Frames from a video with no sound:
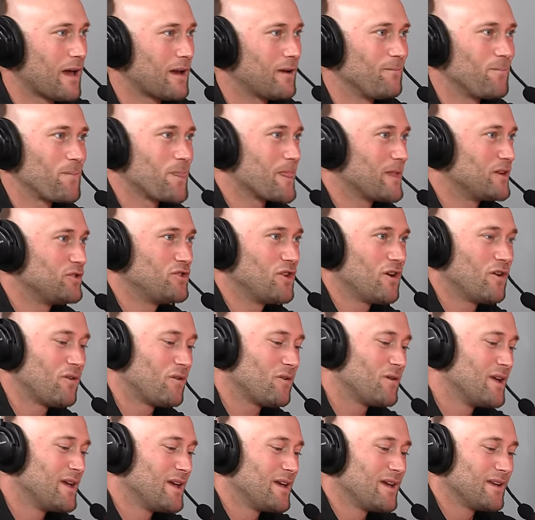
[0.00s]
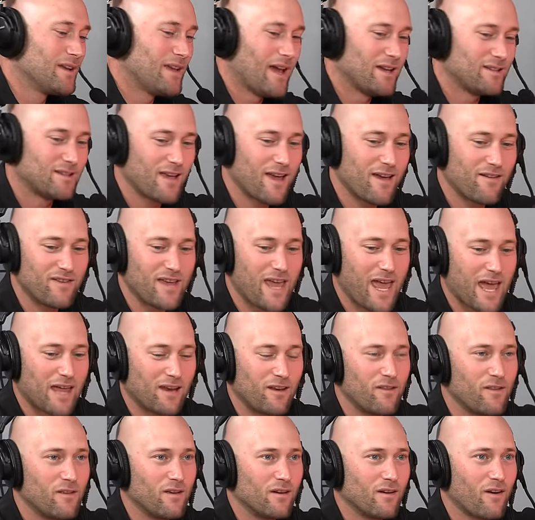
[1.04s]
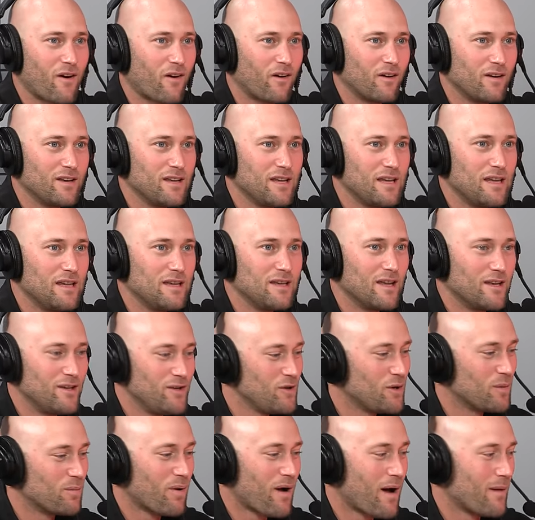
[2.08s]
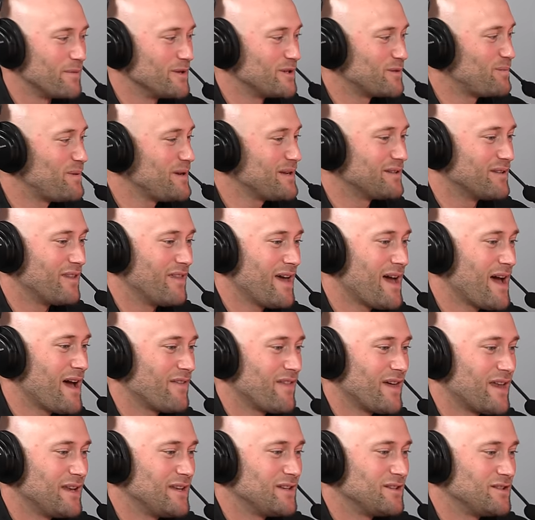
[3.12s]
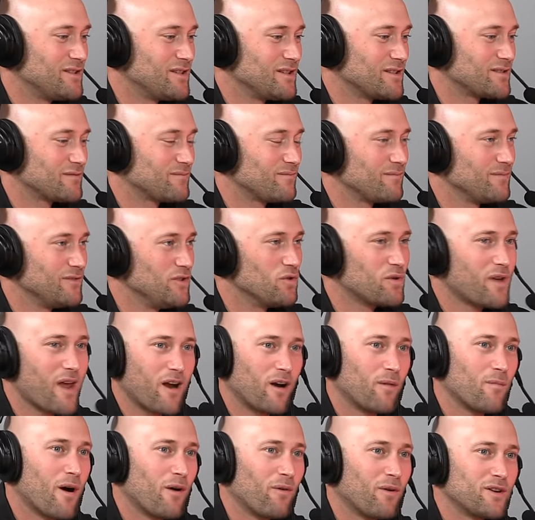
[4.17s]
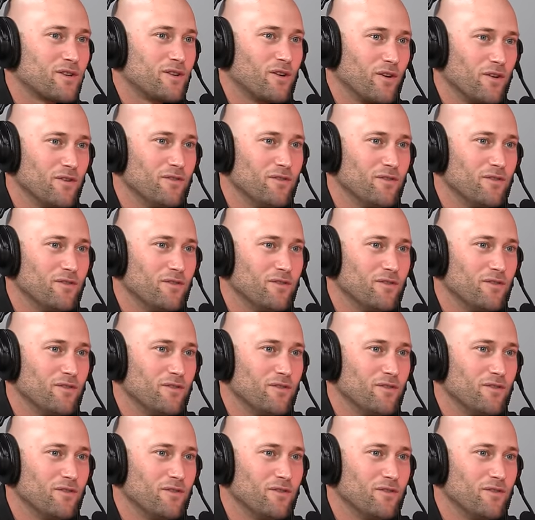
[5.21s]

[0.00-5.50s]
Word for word: absolutely. Joe yeah. has a heavy hand in the R and D, and you can probably speak to that, that it just, you care about what you're